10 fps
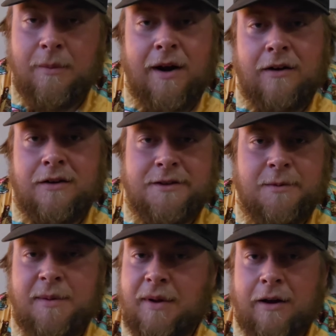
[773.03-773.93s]
about. It's
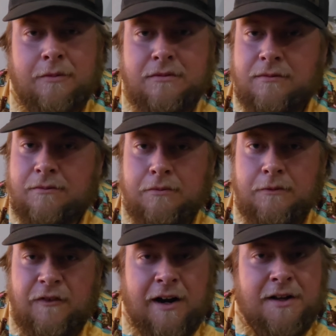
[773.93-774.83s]
going to be about
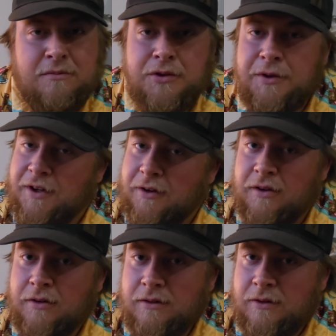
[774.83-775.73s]
finding
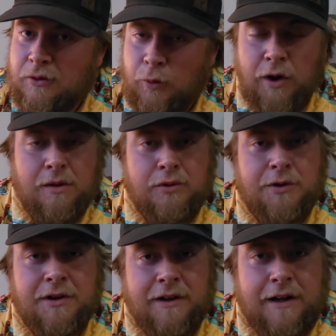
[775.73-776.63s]
bluegill, where the
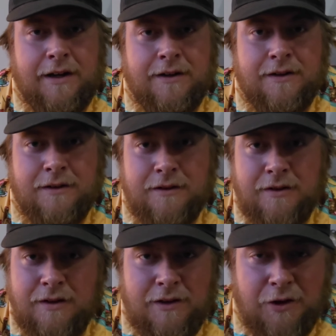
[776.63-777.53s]
bluegill at.
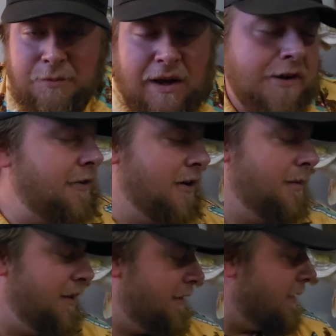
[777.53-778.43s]
Those bass are going to
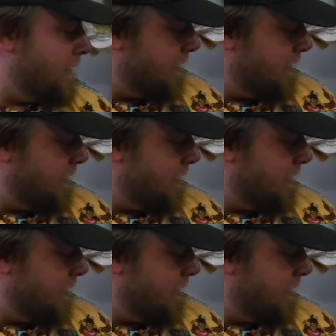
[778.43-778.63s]
be there.